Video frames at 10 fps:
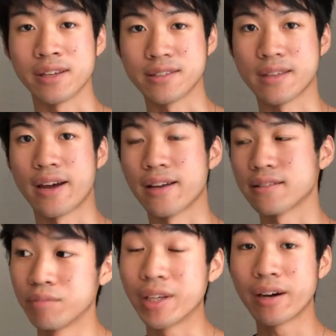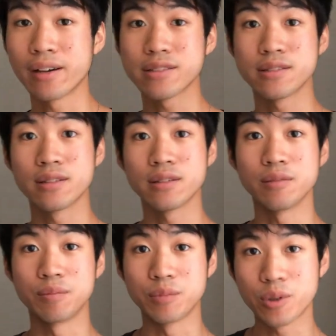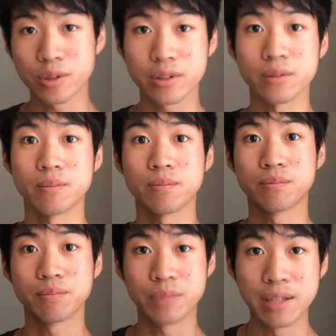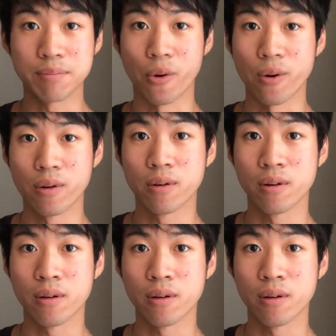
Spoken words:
is that because the more people